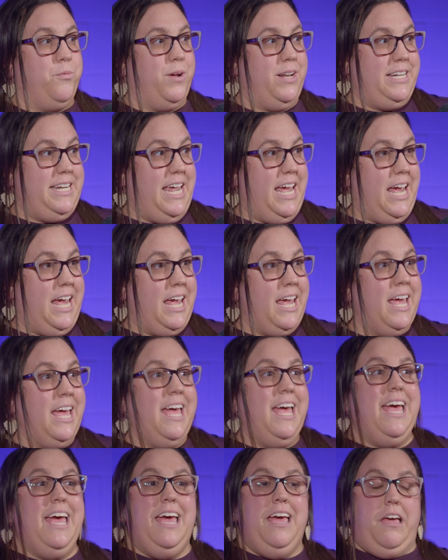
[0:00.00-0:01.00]
one day.
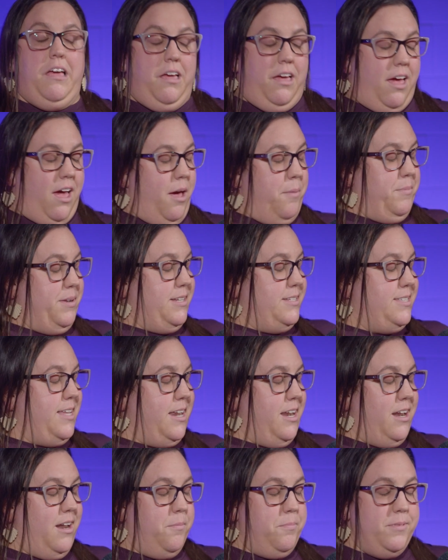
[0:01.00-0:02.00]
I'm going to set
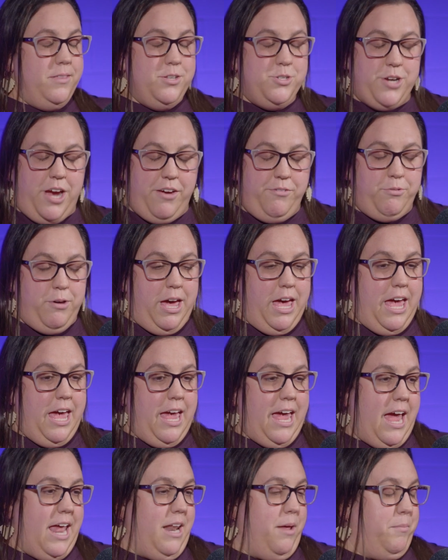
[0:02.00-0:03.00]
it up in the
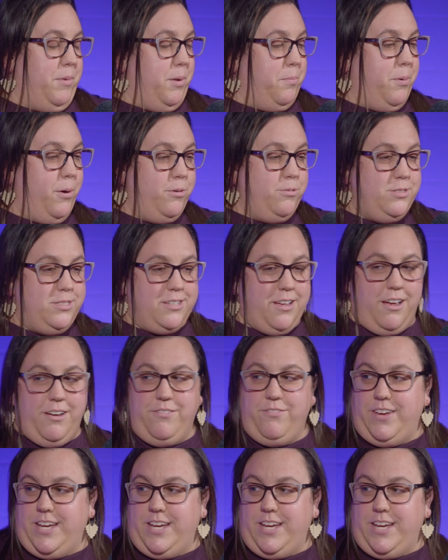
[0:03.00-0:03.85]
driveway and I'm going to post on